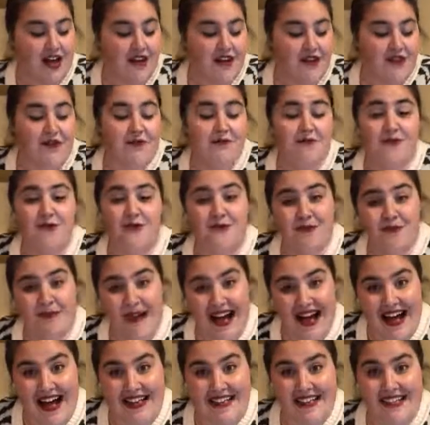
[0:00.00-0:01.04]
The Moon
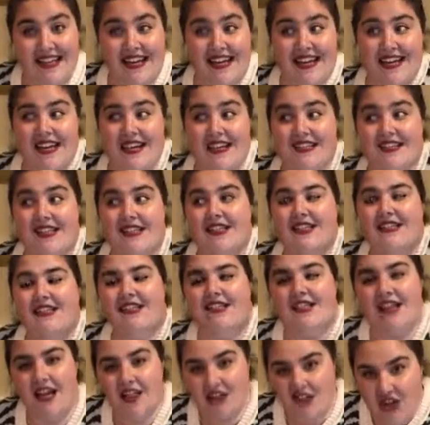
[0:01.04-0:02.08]
Mask is
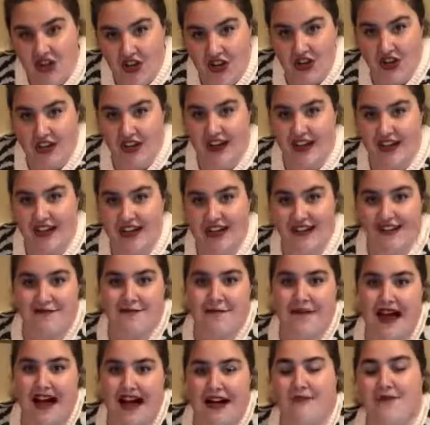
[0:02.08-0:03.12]
such a good
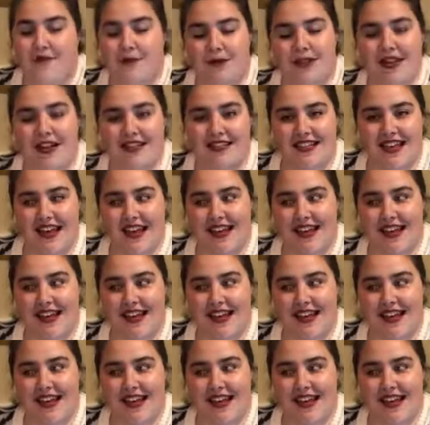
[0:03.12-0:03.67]
matte from Glossier,